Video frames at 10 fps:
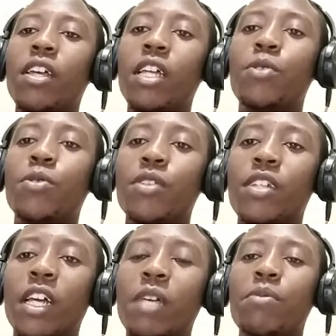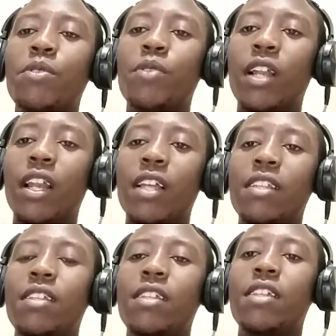it was time to
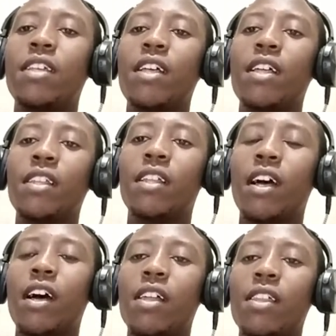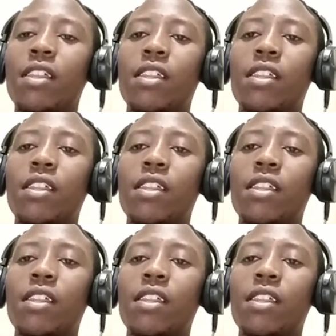cleanse the earth